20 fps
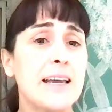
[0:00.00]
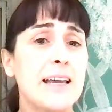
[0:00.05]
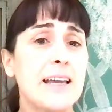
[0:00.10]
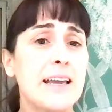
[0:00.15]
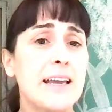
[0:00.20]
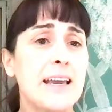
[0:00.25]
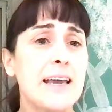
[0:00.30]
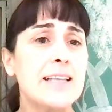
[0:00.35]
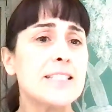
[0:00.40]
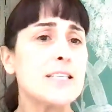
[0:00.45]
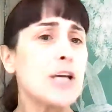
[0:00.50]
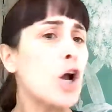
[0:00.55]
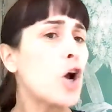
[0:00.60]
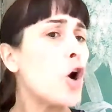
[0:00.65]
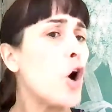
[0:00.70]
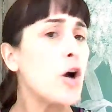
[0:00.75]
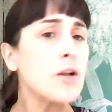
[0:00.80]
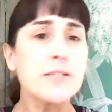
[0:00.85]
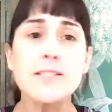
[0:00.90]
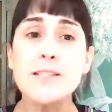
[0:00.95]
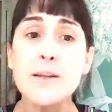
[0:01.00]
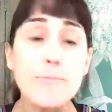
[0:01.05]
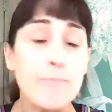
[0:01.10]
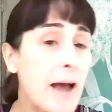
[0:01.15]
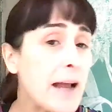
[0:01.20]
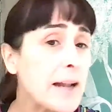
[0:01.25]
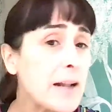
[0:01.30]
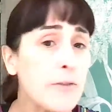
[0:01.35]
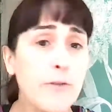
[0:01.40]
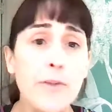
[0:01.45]
it's a constant
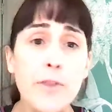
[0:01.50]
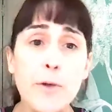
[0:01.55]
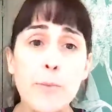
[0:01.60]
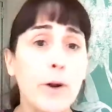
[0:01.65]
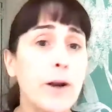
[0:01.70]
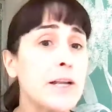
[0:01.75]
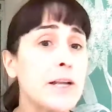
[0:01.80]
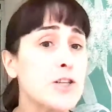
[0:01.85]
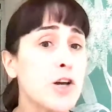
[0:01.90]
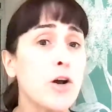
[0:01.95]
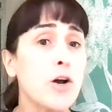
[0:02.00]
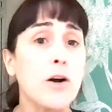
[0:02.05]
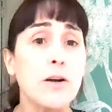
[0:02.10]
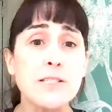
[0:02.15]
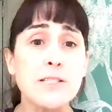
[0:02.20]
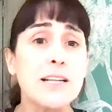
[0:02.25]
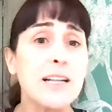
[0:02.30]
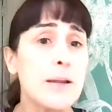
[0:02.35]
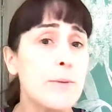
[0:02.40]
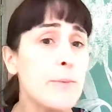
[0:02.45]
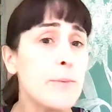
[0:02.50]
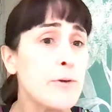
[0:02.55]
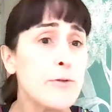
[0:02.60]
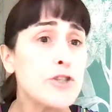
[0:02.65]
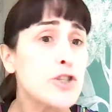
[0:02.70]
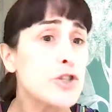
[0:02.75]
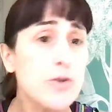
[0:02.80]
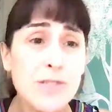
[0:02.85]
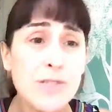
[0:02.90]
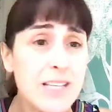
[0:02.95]
battle for the body to constantly be
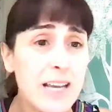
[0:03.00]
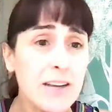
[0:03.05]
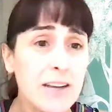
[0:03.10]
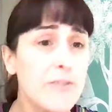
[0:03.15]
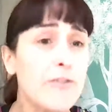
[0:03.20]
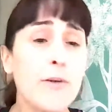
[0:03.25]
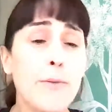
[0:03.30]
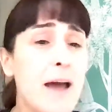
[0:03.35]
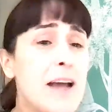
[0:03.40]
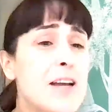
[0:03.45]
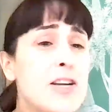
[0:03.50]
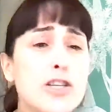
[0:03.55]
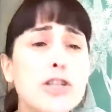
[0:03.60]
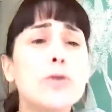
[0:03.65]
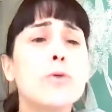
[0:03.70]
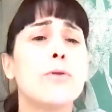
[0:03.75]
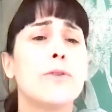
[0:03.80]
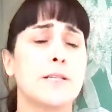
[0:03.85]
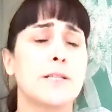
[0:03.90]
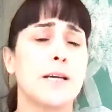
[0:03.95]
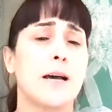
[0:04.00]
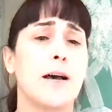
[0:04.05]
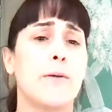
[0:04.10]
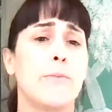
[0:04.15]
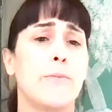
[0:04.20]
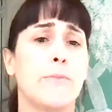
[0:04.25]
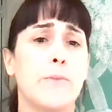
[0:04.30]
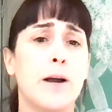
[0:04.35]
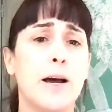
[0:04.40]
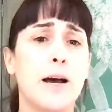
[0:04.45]
reducing inflammation all the
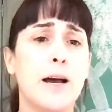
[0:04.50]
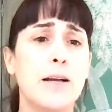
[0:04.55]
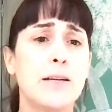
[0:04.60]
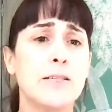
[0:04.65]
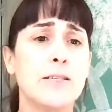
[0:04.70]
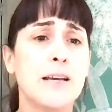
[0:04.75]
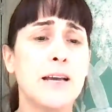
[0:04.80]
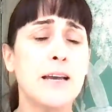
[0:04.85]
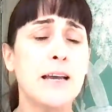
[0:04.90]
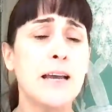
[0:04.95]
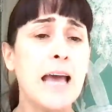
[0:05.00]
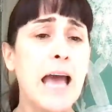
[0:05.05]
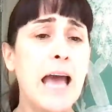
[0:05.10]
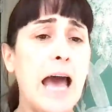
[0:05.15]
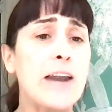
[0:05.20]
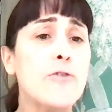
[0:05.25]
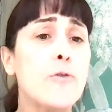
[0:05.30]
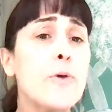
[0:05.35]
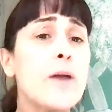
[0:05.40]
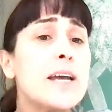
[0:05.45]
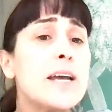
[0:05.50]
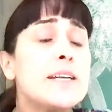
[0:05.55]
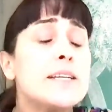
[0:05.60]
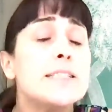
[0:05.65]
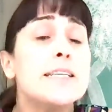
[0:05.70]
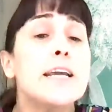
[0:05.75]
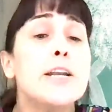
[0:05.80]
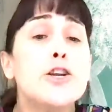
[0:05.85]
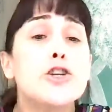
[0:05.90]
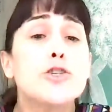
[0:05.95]
time, right? And if we
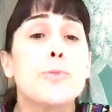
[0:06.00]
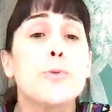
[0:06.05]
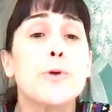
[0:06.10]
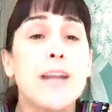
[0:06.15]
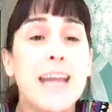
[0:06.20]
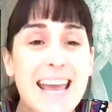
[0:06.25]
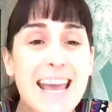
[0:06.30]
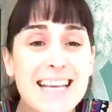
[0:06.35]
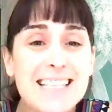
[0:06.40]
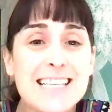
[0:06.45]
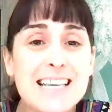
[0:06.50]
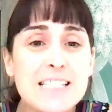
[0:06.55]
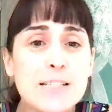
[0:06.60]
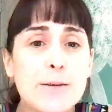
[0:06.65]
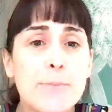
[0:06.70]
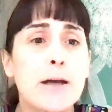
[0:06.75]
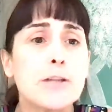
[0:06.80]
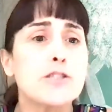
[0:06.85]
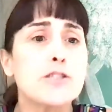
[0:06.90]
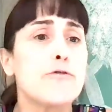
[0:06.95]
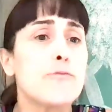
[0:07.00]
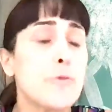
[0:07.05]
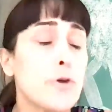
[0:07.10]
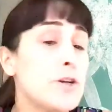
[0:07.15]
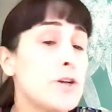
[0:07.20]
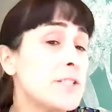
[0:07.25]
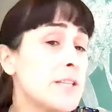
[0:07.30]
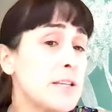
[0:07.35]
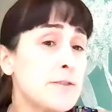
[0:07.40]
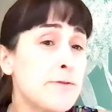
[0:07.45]
continue to put excess amounts of
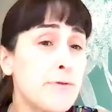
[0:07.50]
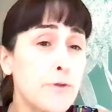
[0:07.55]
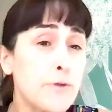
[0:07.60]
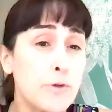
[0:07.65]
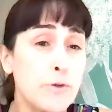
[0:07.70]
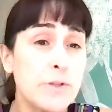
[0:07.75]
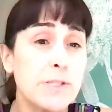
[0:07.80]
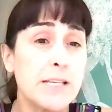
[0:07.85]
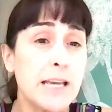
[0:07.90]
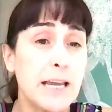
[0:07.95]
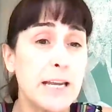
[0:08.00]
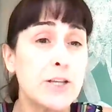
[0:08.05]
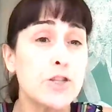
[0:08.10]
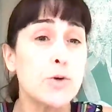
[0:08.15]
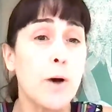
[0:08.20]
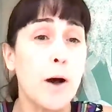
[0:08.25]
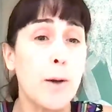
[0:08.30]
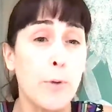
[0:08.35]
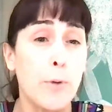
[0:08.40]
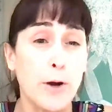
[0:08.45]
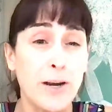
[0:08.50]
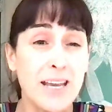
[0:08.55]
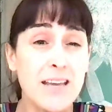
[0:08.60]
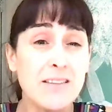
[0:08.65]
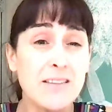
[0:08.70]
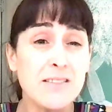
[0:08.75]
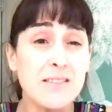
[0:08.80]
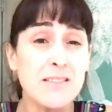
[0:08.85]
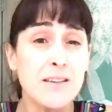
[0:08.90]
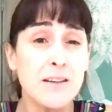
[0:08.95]
processed foods into our
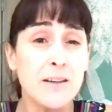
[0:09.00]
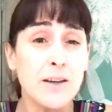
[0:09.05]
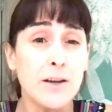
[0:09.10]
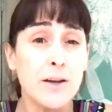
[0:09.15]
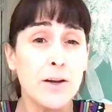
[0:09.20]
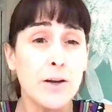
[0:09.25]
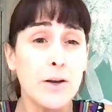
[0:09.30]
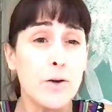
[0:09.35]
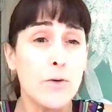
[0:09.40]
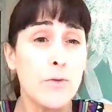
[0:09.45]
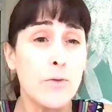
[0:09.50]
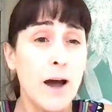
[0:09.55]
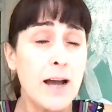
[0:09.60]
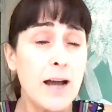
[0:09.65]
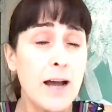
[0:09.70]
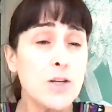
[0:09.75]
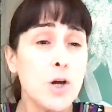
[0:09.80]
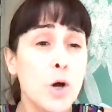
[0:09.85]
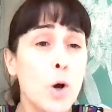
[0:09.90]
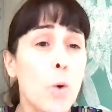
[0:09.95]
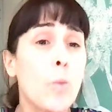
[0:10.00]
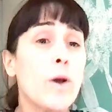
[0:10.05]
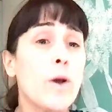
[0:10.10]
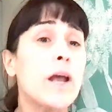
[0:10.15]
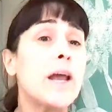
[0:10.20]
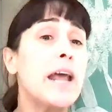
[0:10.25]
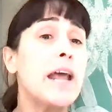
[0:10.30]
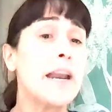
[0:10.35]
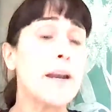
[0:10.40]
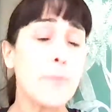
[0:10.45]
bodies, right, we're
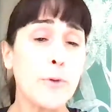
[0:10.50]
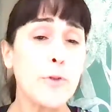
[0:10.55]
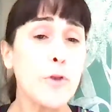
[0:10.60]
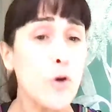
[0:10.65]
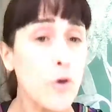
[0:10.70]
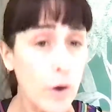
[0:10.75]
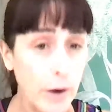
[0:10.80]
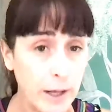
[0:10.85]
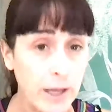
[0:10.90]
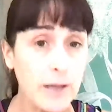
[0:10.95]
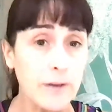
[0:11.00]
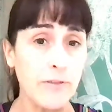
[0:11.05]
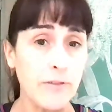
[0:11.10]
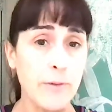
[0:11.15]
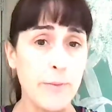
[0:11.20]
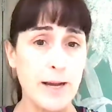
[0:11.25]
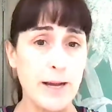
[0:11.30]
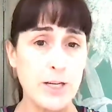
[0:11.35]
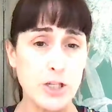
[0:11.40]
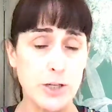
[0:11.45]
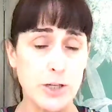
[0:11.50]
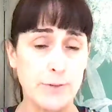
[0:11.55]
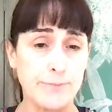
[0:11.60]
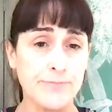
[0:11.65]
going to end up with chronic inflammation.